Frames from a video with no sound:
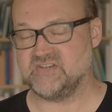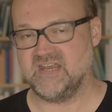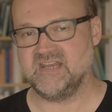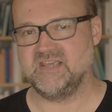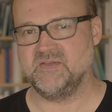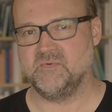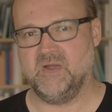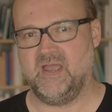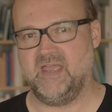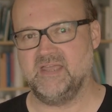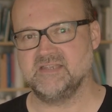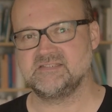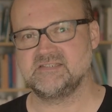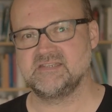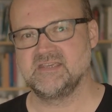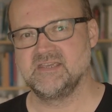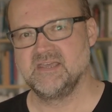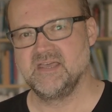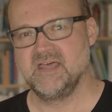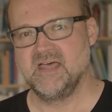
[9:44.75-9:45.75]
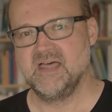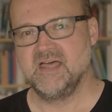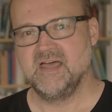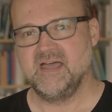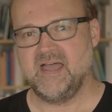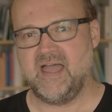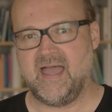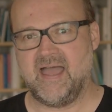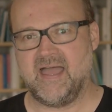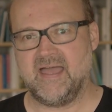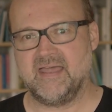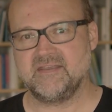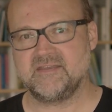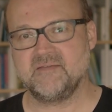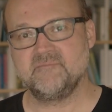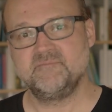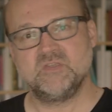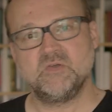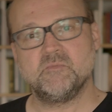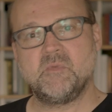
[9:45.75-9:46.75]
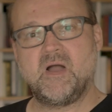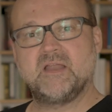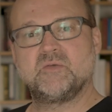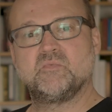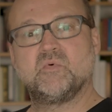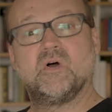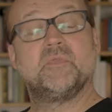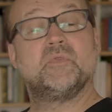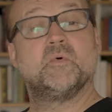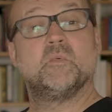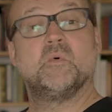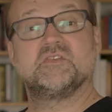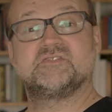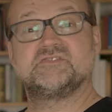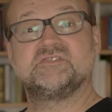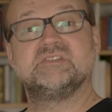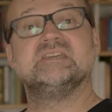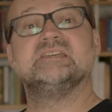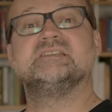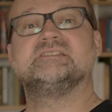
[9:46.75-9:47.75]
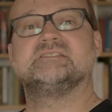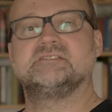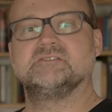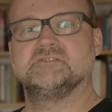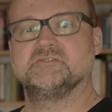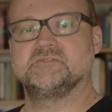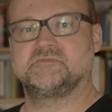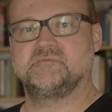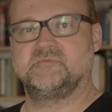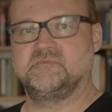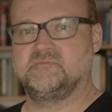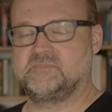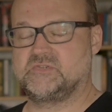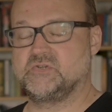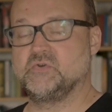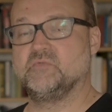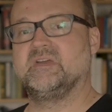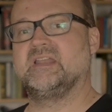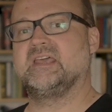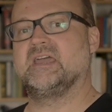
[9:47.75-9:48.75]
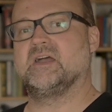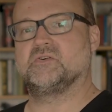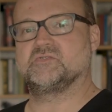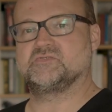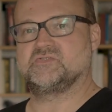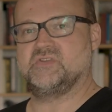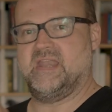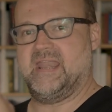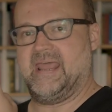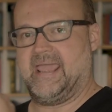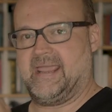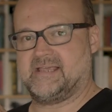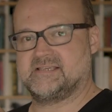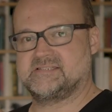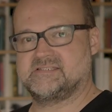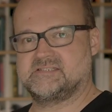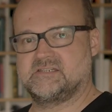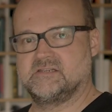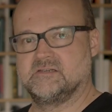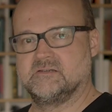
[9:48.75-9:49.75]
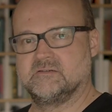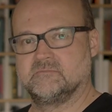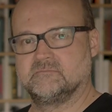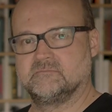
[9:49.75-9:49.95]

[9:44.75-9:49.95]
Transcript: anyways. And you might want to watch these two, two videos next.